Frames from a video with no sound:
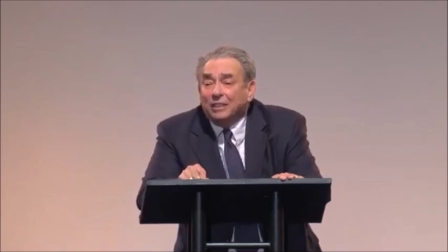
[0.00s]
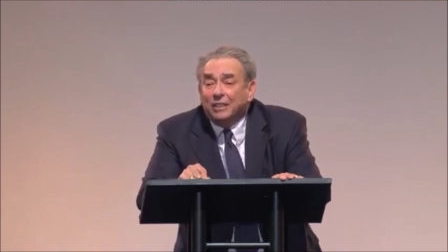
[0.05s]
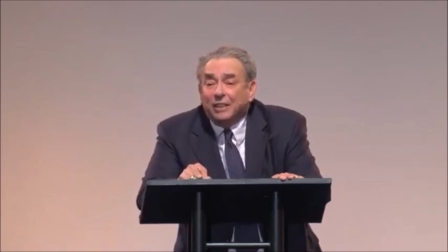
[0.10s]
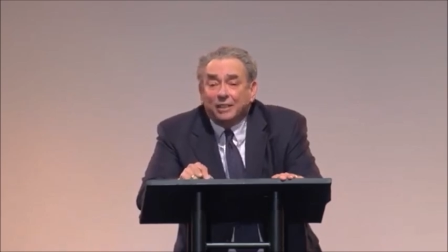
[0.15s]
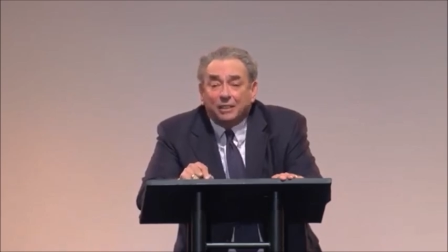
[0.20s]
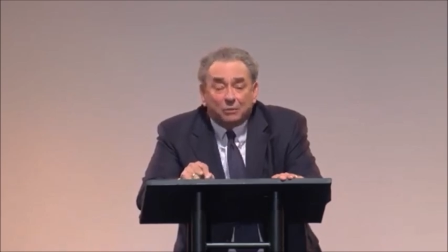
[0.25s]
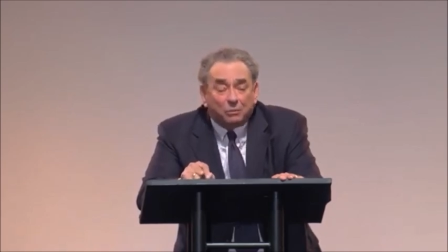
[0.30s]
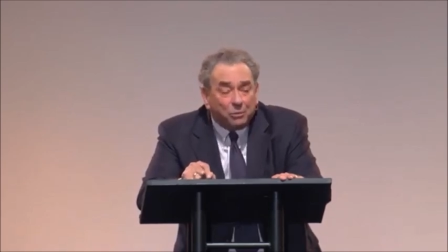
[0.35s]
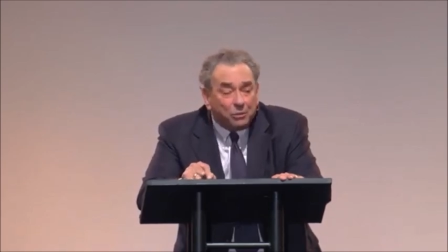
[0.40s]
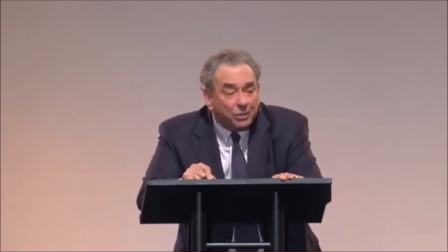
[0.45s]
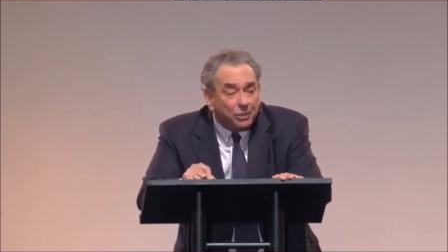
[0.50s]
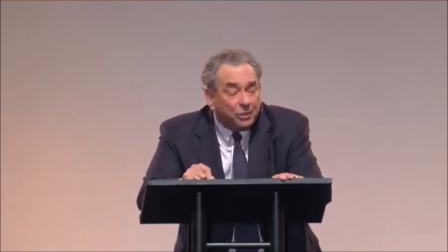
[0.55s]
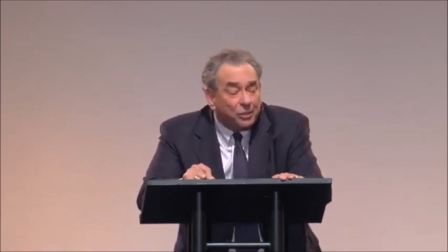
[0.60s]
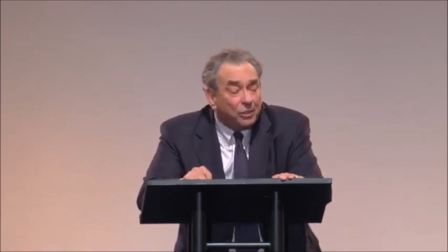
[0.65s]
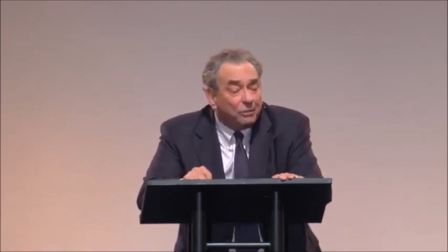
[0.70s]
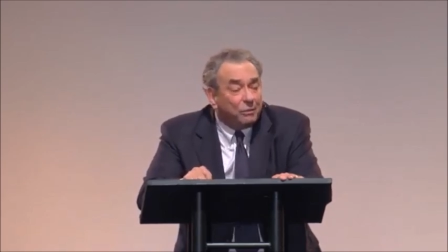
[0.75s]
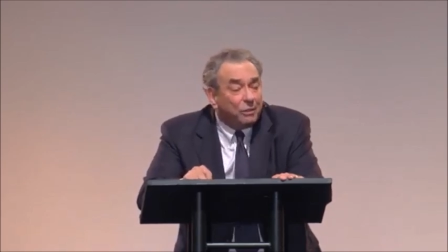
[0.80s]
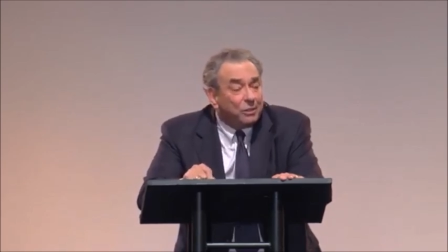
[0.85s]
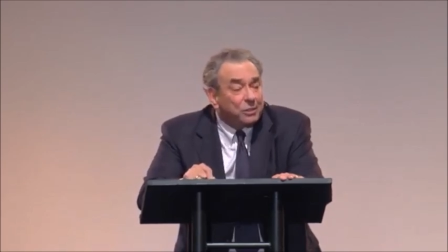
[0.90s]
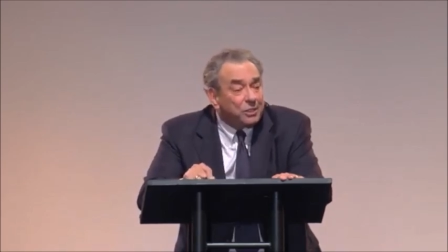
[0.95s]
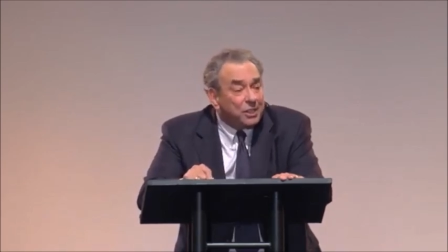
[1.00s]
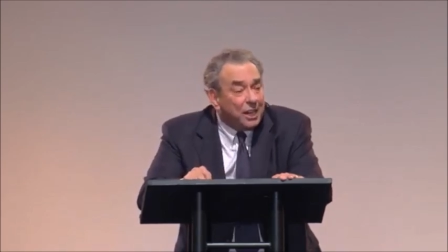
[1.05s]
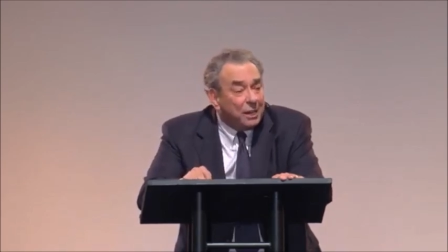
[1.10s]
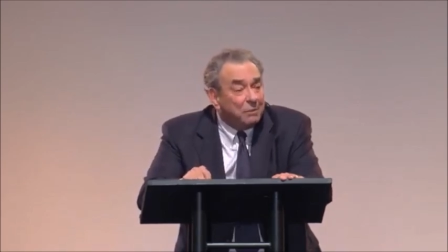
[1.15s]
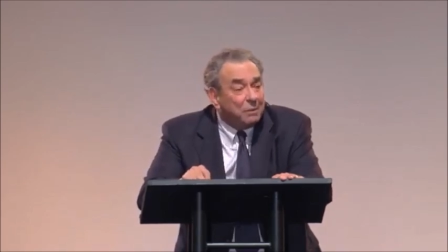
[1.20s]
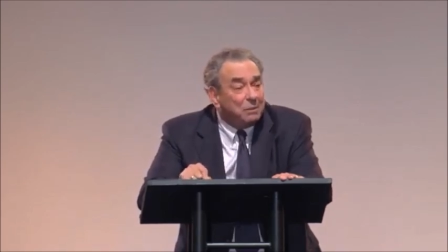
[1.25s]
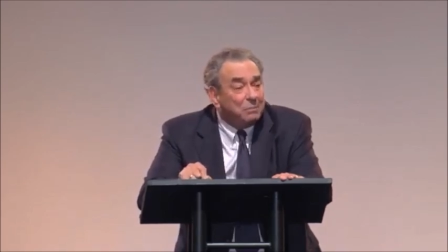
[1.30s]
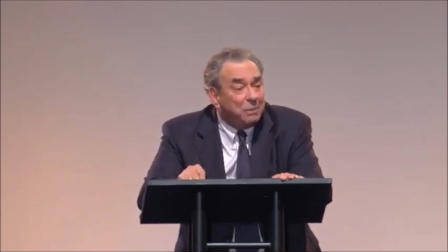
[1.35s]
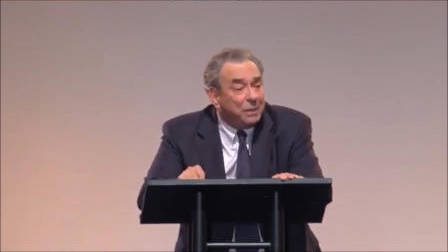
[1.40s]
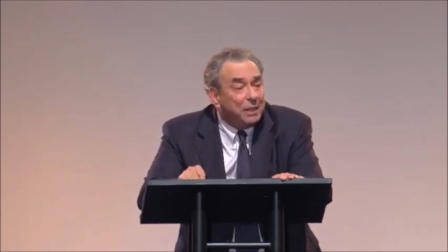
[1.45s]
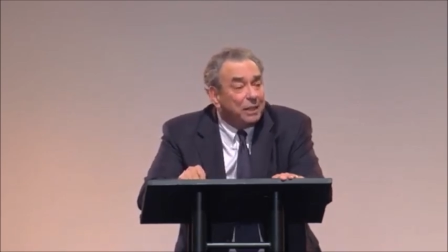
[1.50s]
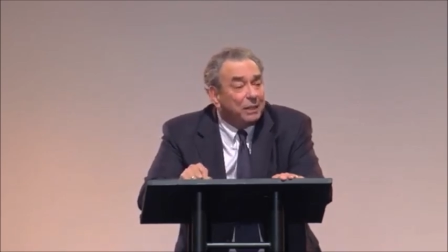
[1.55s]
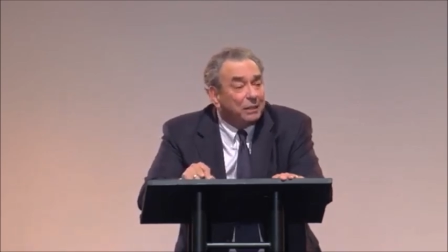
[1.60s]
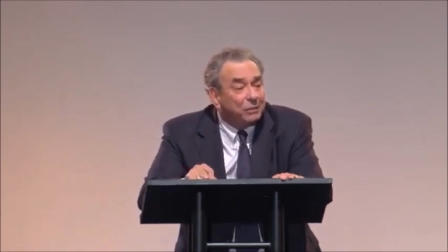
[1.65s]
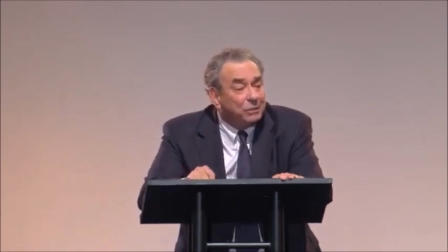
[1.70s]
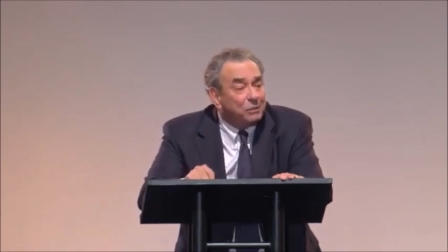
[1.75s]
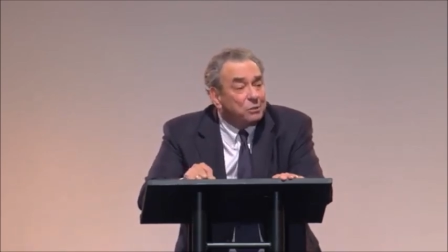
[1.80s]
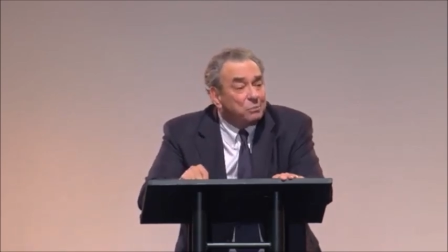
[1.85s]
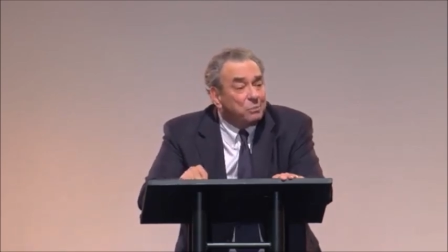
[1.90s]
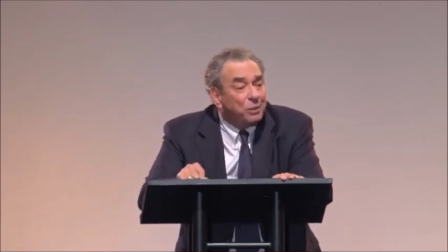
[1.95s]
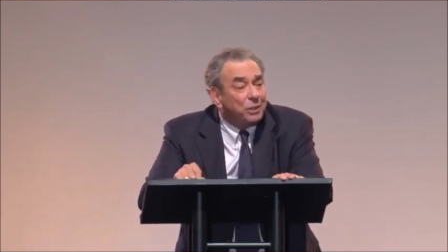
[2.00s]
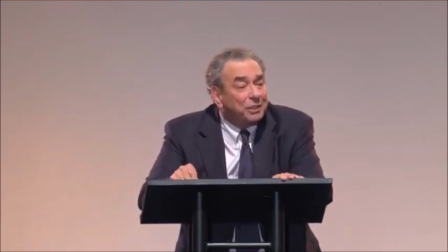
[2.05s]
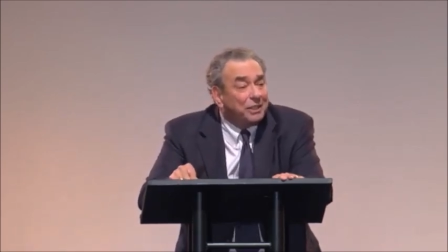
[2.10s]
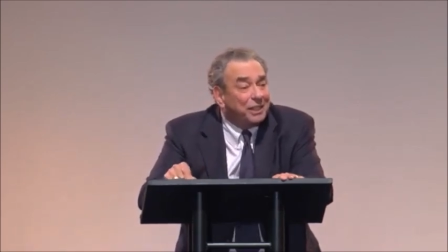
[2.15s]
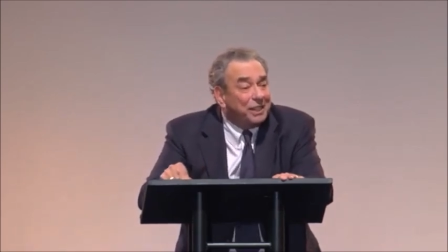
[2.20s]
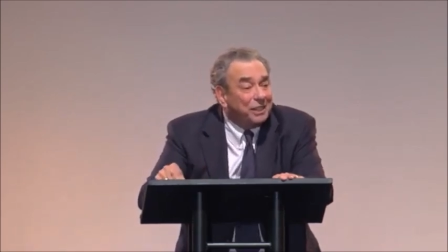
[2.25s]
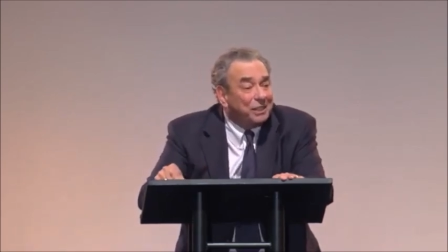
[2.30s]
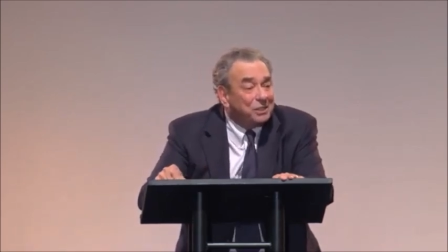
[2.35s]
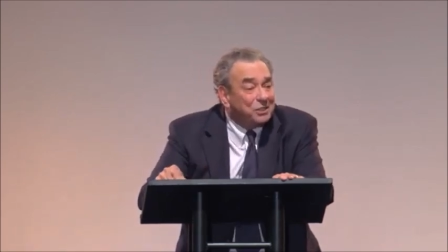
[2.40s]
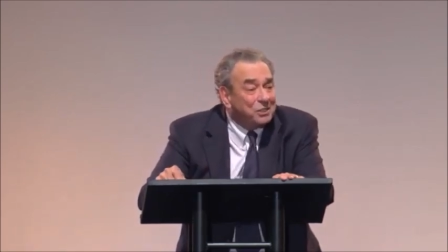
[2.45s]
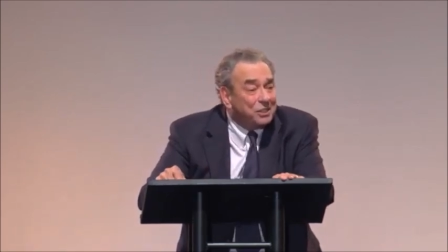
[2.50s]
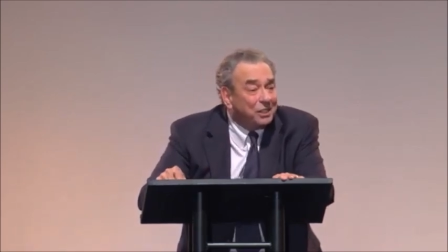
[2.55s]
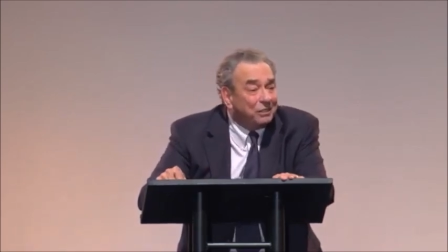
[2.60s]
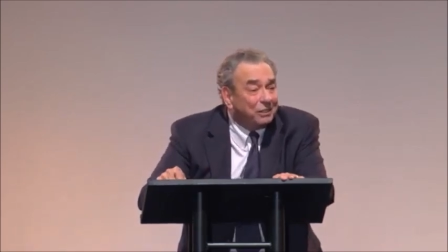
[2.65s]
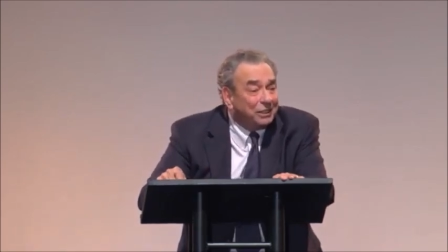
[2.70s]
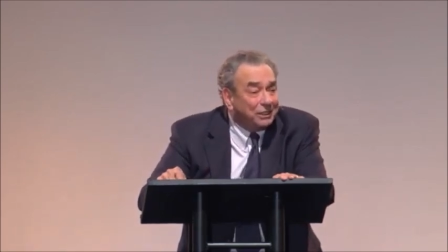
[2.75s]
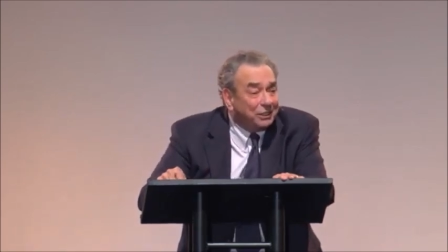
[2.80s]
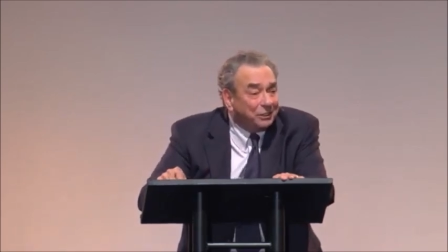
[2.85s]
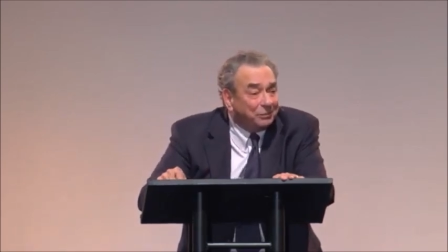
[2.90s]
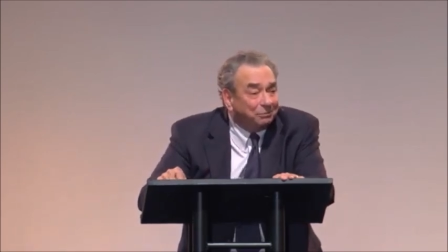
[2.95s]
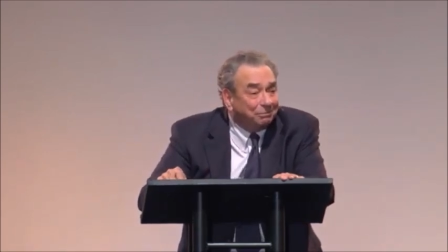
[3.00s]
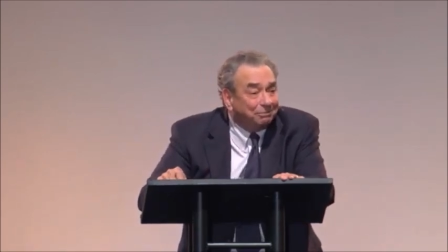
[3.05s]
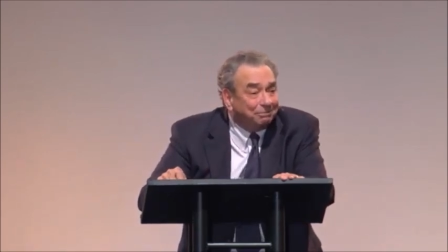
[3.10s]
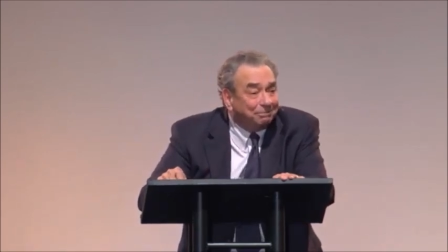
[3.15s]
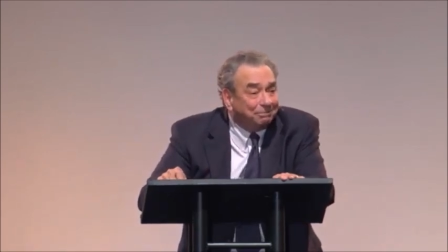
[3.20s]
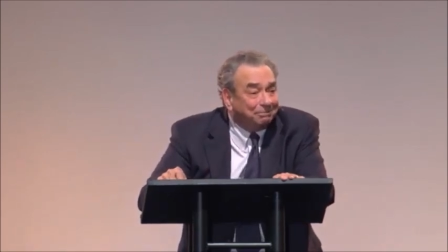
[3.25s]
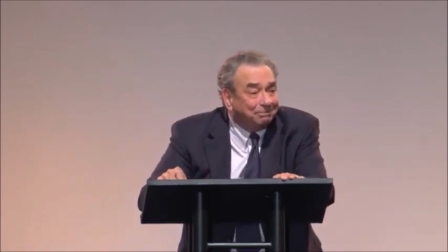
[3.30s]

that the universe came into being through spontaneous generation,